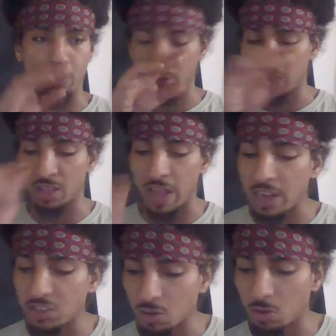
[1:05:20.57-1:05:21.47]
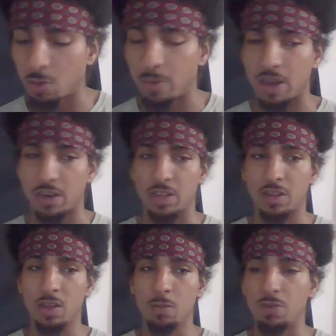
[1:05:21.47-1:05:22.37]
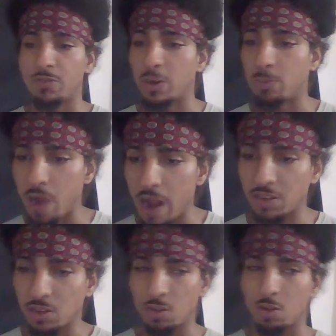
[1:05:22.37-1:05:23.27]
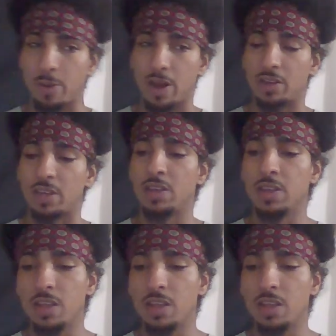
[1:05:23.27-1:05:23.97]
Be logical about it. Be very practical about it.